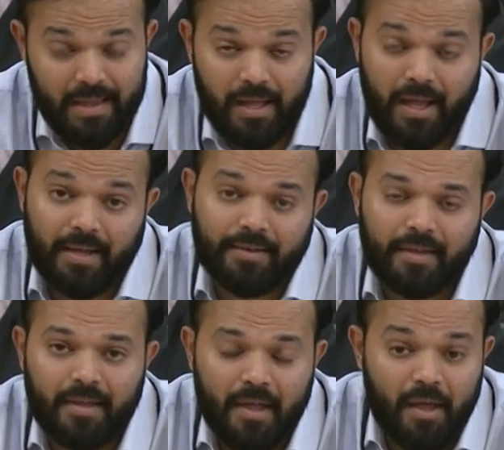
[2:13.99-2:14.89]
And
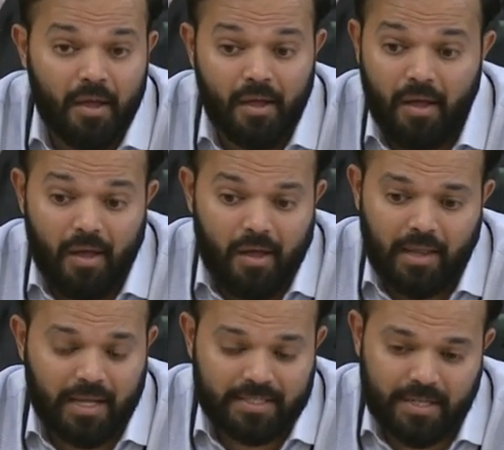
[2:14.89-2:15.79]

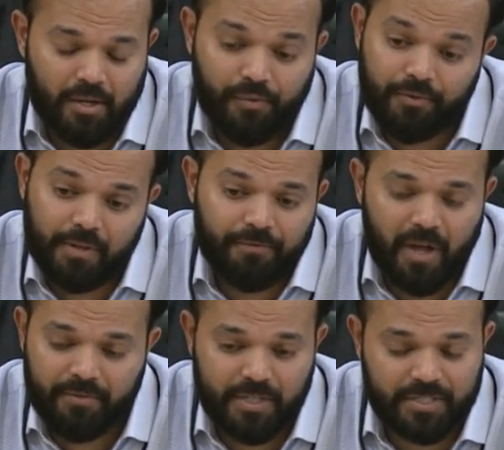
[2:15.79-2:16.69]
like I said, hopefully in
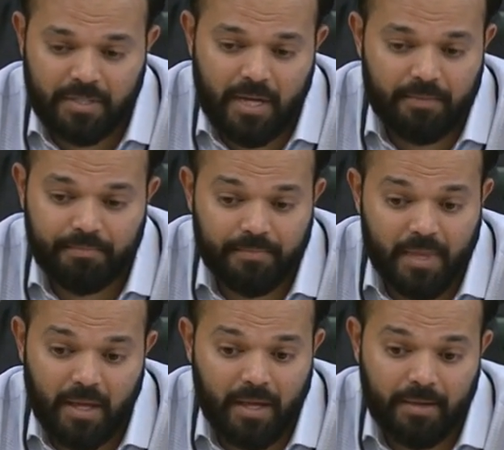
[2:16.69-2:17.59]
5 years' time,
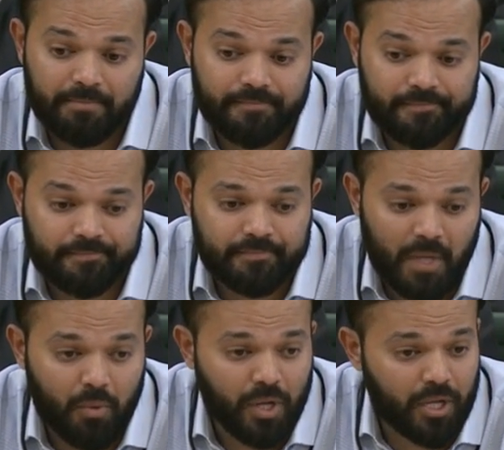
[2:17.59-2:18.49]

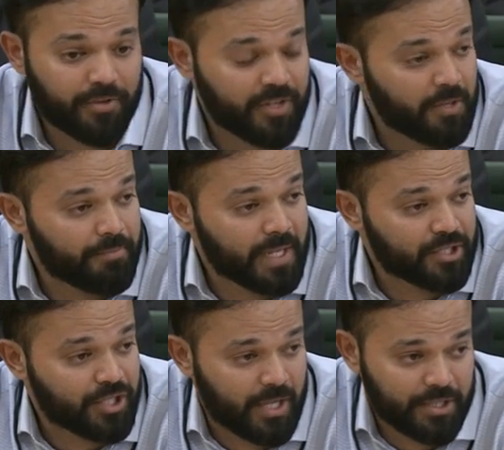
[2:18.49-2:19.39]
we're going to see a big
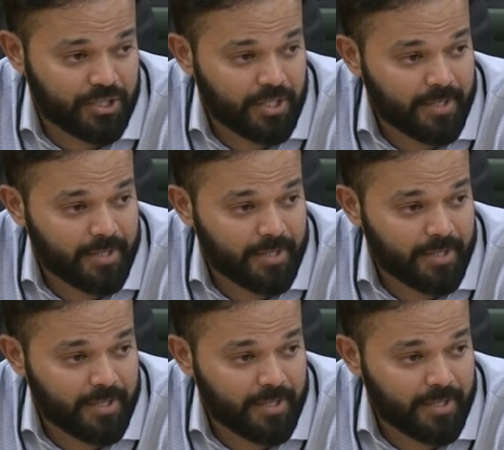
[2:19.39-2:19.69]
change.